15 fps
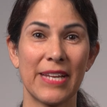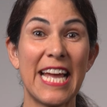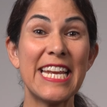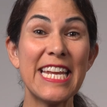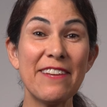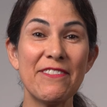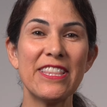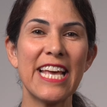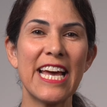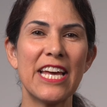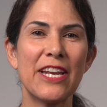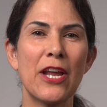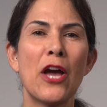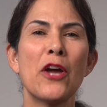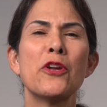And even
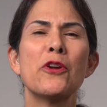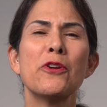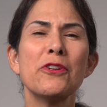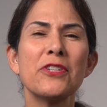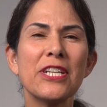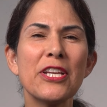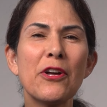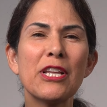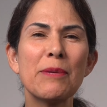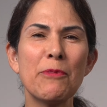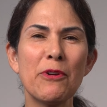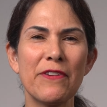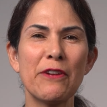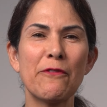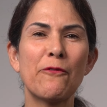then, you're usually only
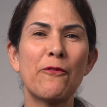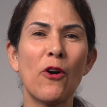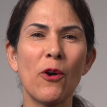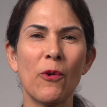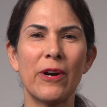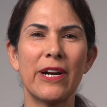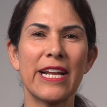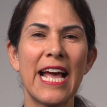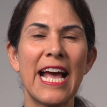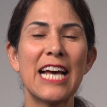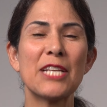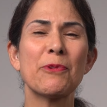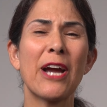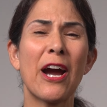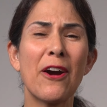moving forward,
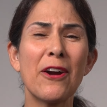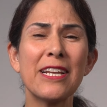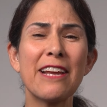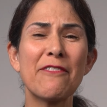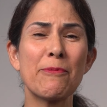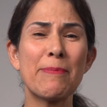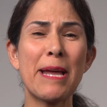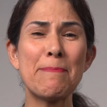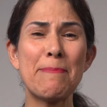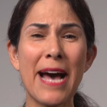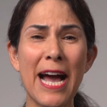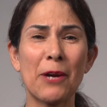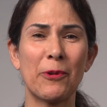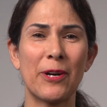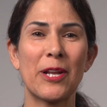as we hardly ever bend
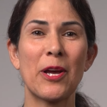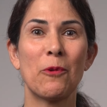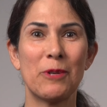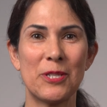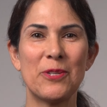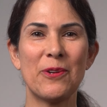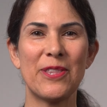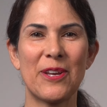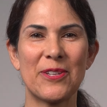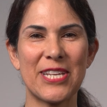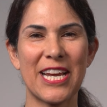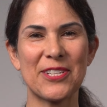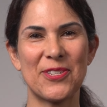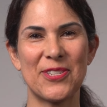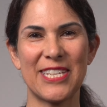backward when doing those
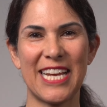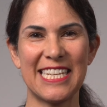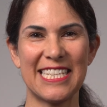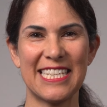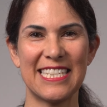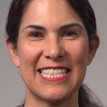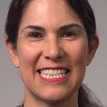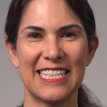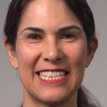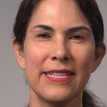exercises.